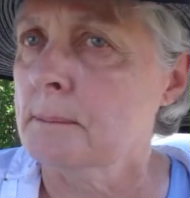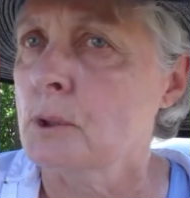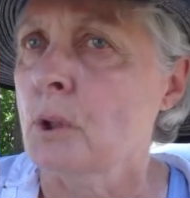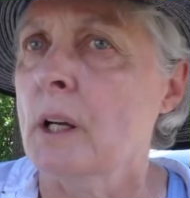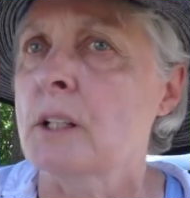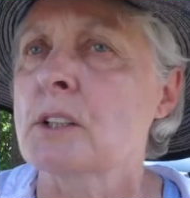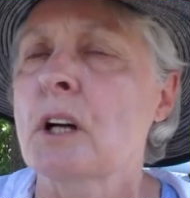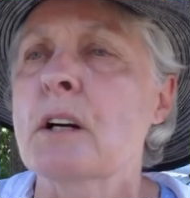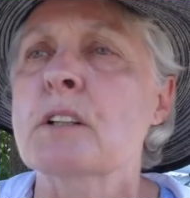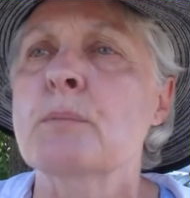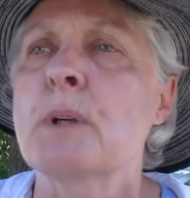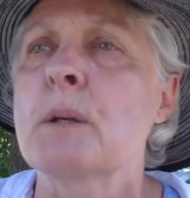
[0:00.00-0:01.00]
try and
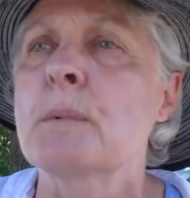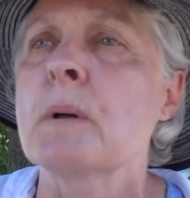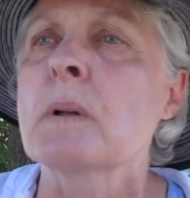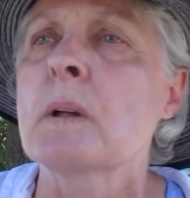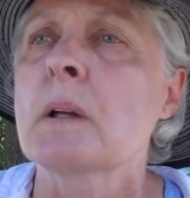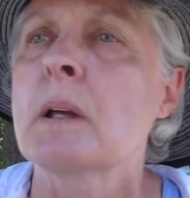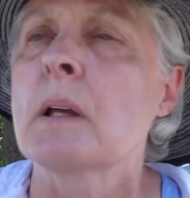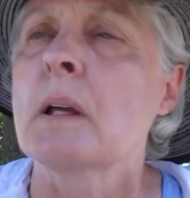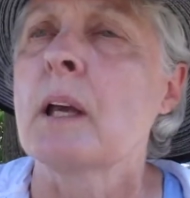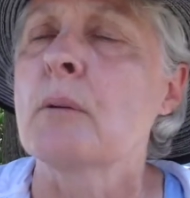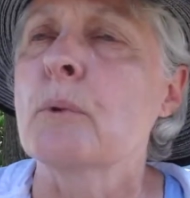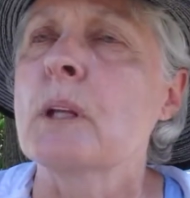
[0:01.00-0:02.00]
talk to people,
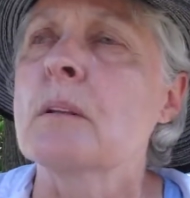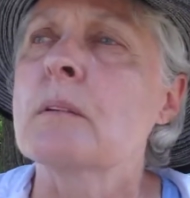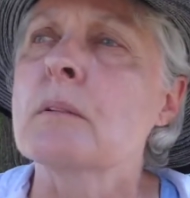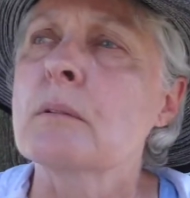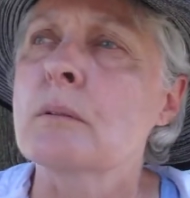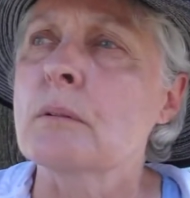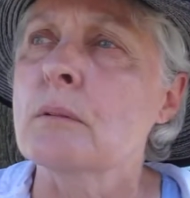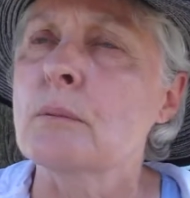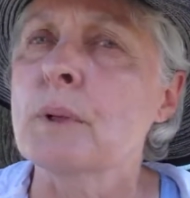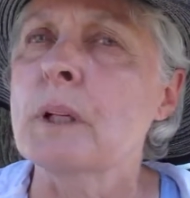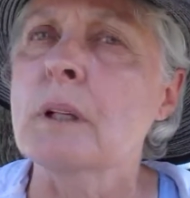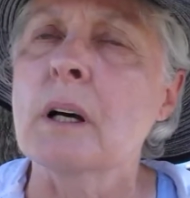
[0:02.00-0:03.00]
and
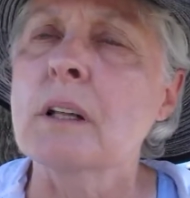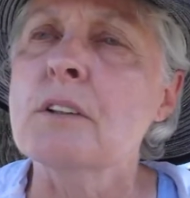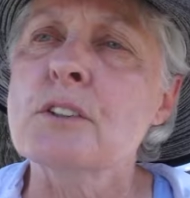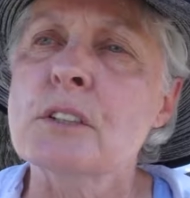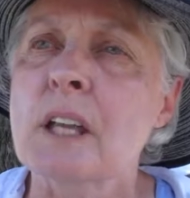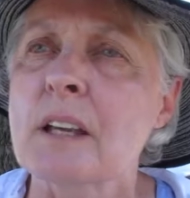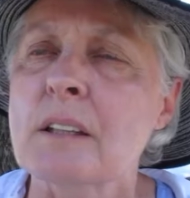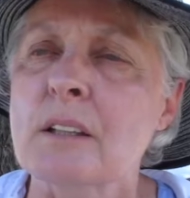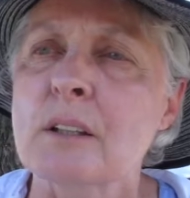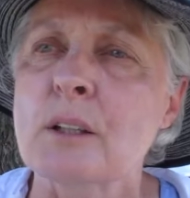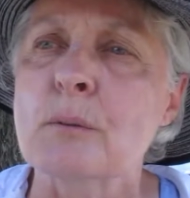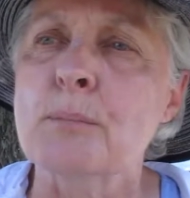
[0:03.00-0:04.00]
we understand
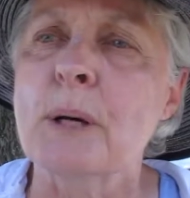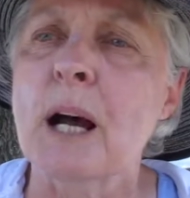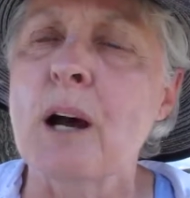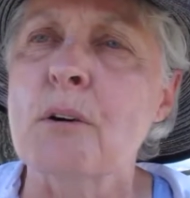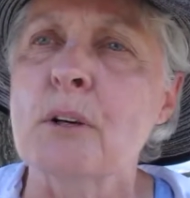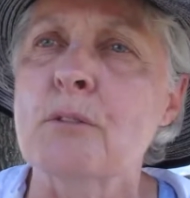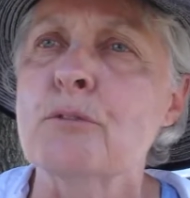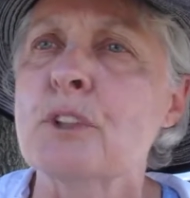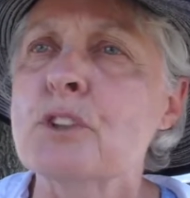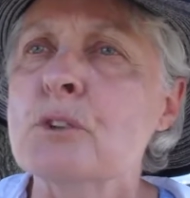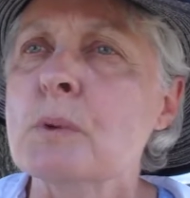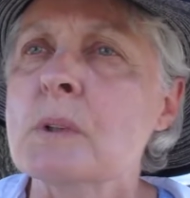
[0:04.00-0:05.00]
the power of
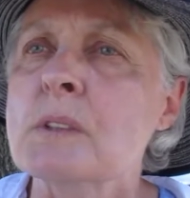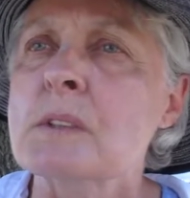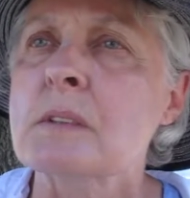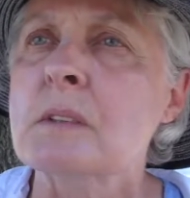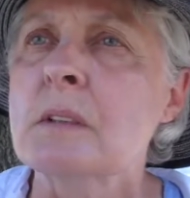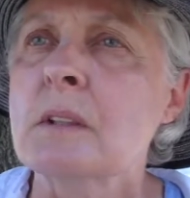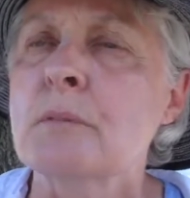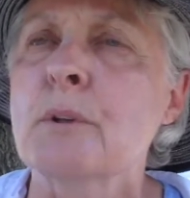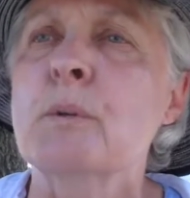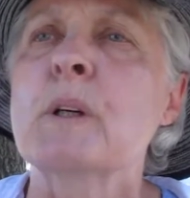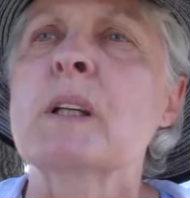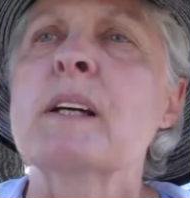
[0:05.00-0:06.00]
visuals.
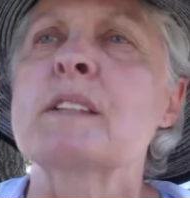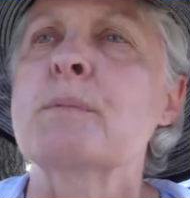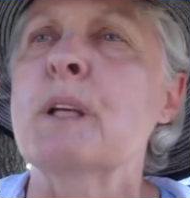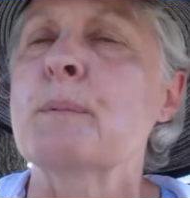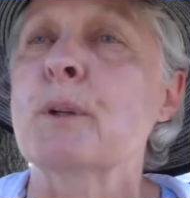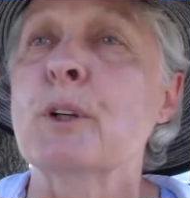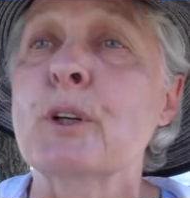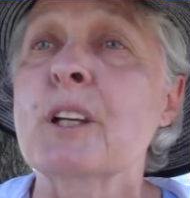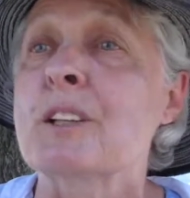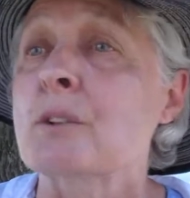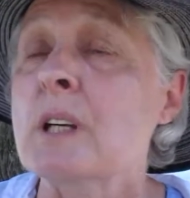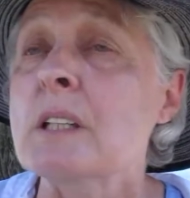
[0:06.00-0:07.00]
We realize that people learn
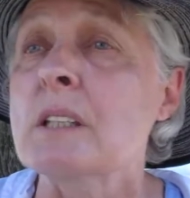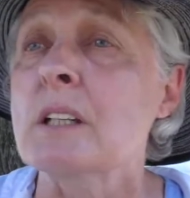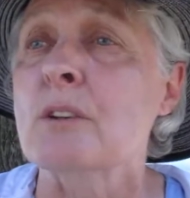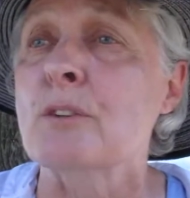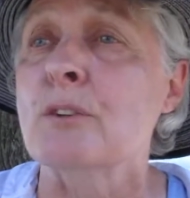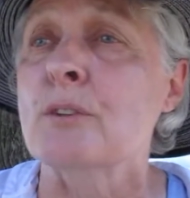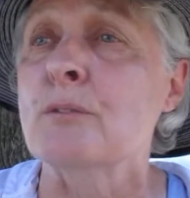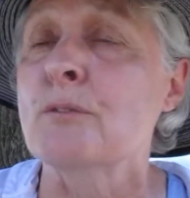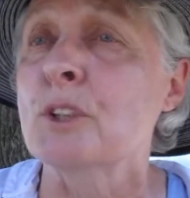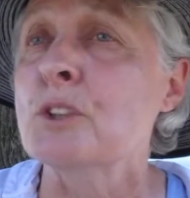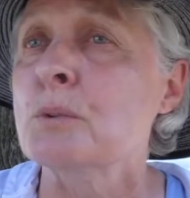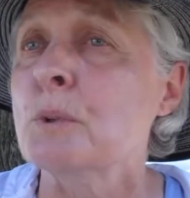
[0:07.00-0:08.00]
a great deal through
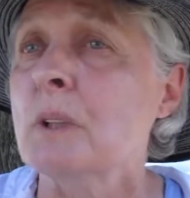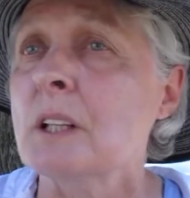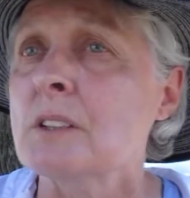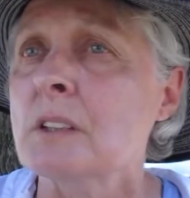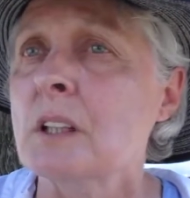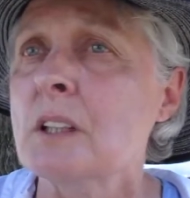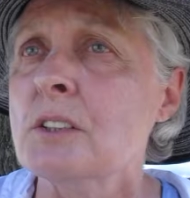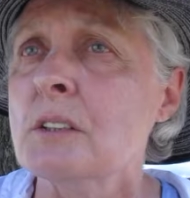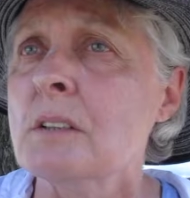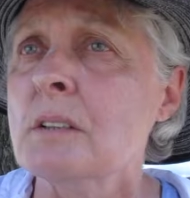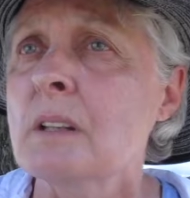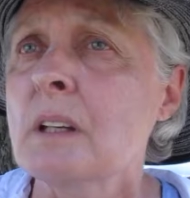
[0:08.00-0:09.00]
visual
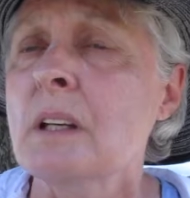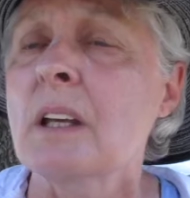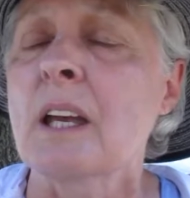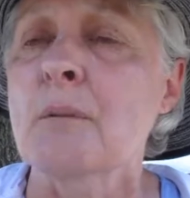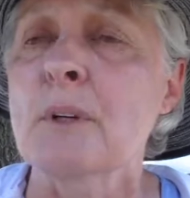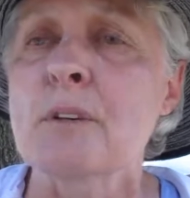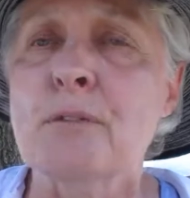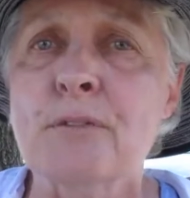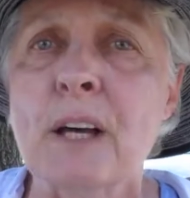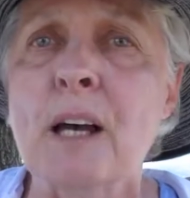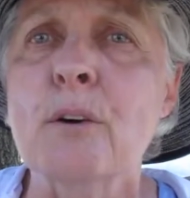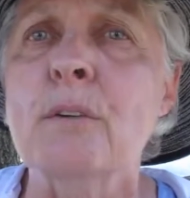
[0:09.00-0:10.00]
education, and we have
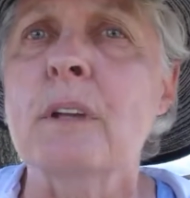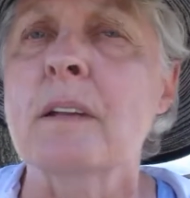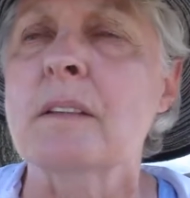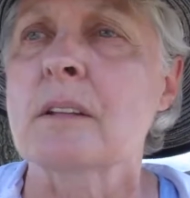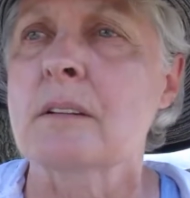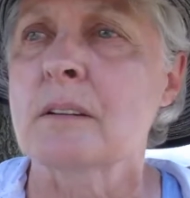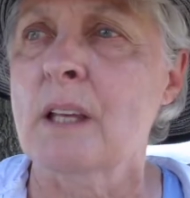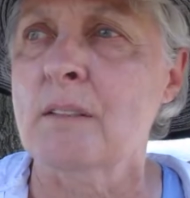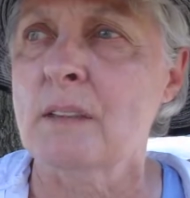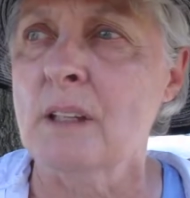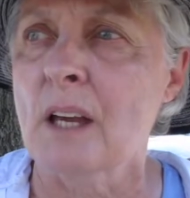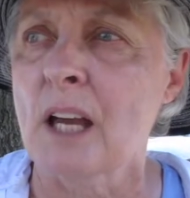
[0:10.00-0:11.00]
found that
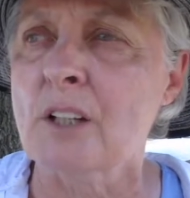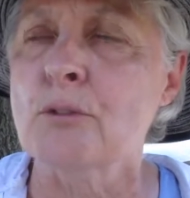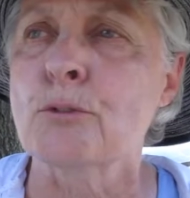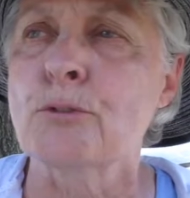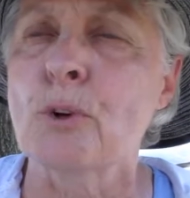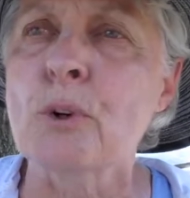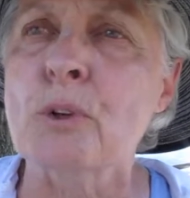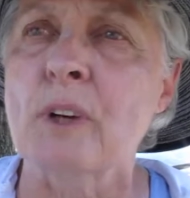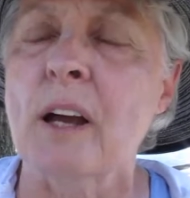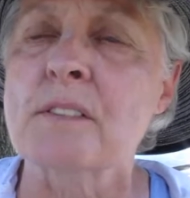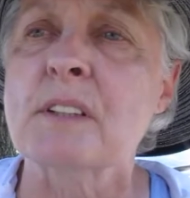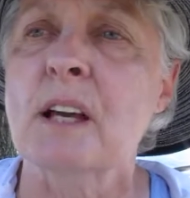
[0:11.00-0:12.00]
the actual
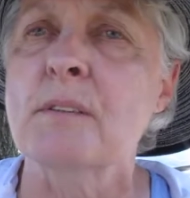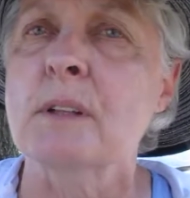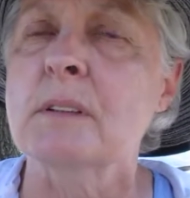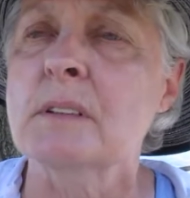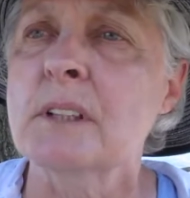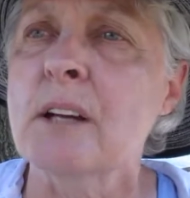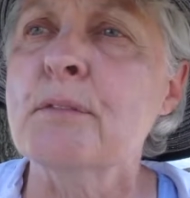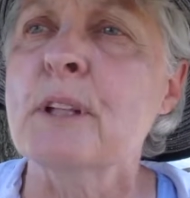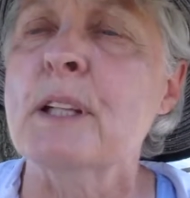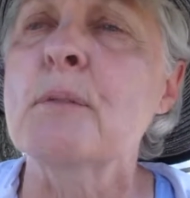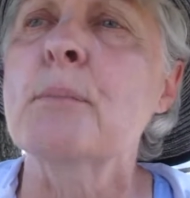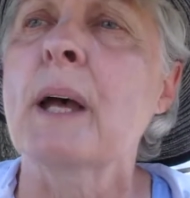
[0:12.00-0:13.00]
photographs have a
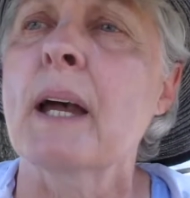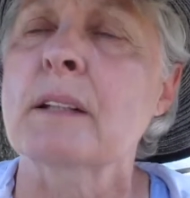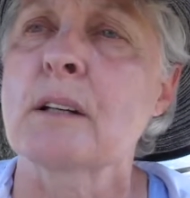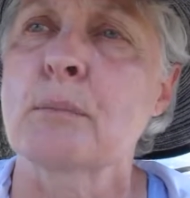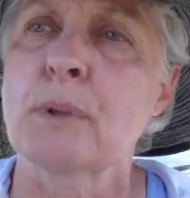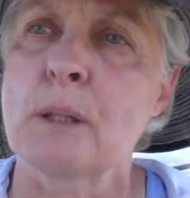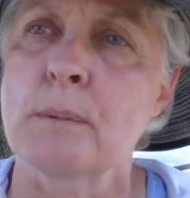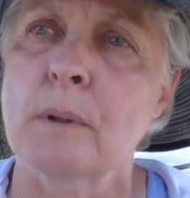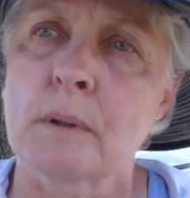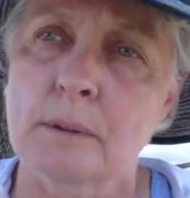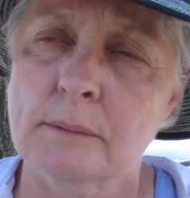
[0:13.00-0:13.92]
definite impact on people.